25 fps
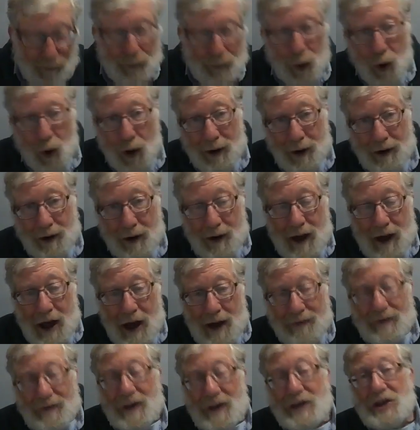border.
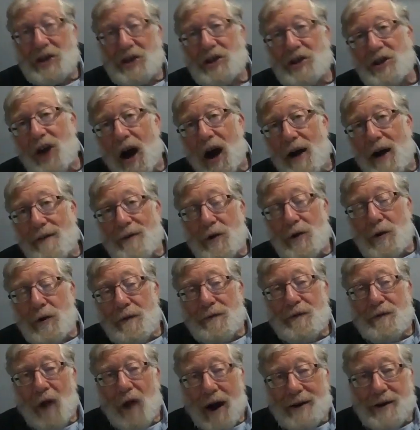
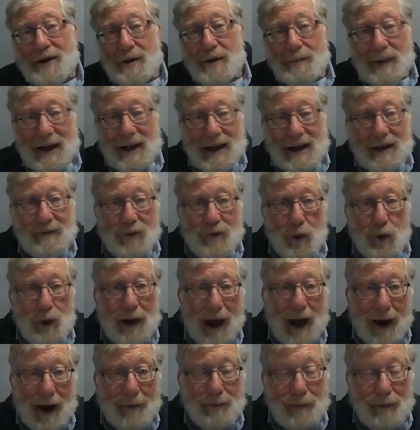V'shavu vanim
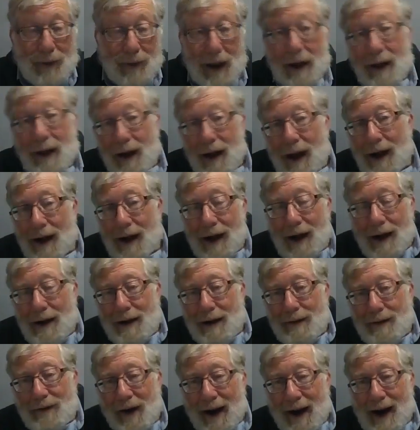ligbulam.
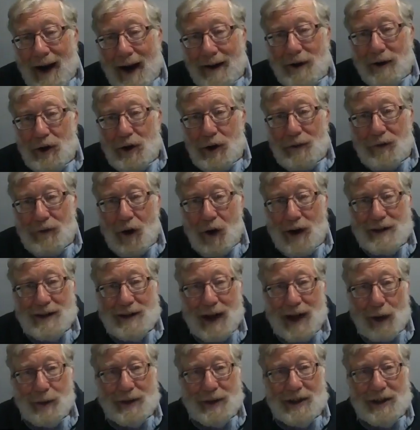If I had a good voice,
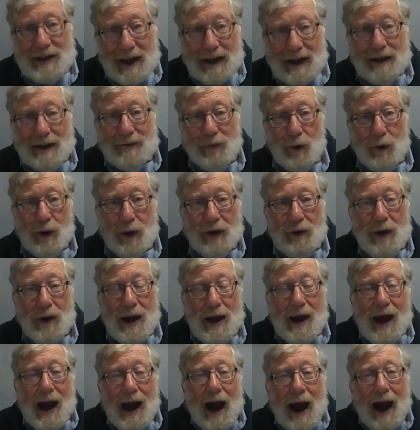I would sing it for you.
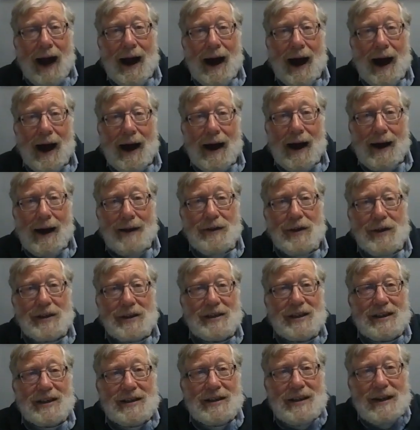
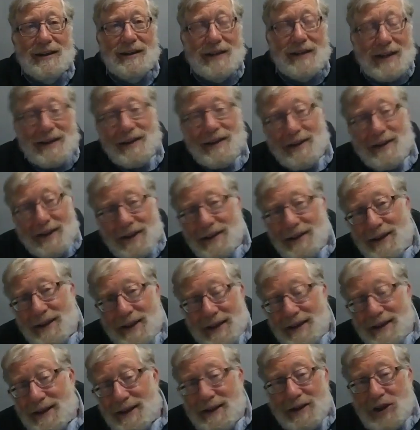This
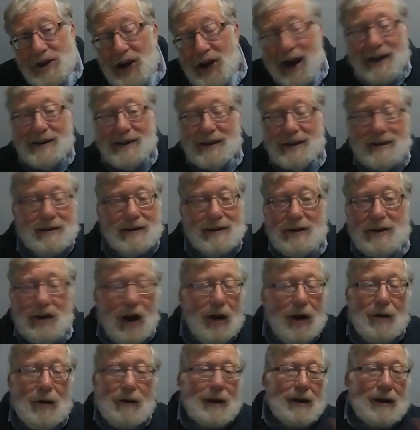is just,
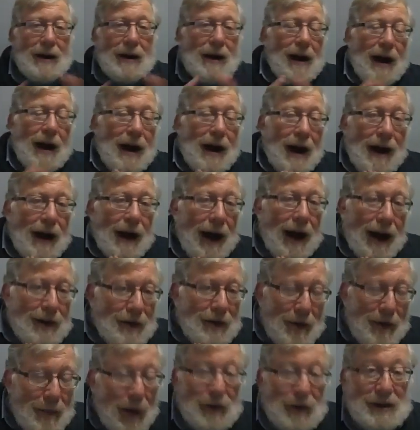the
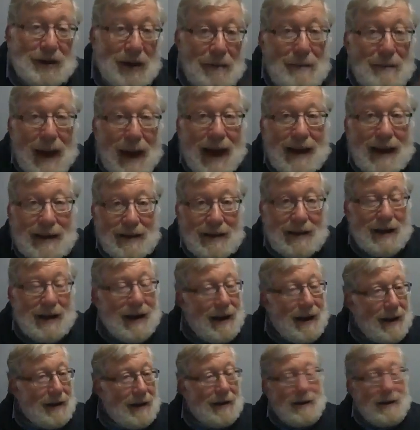most
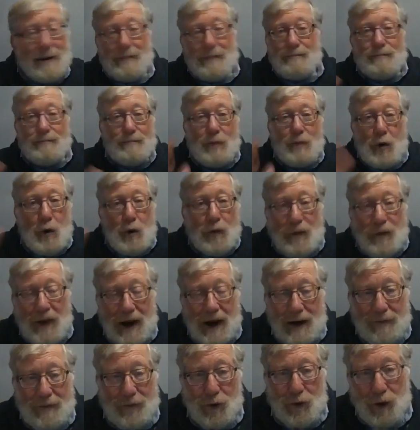amazing,
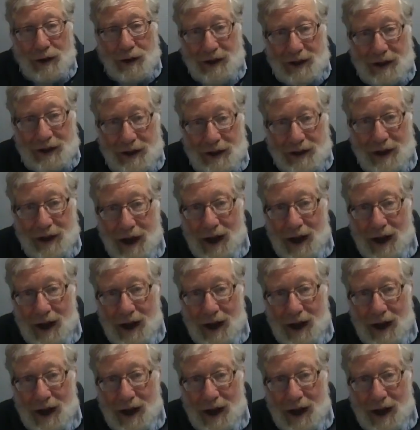moving verses.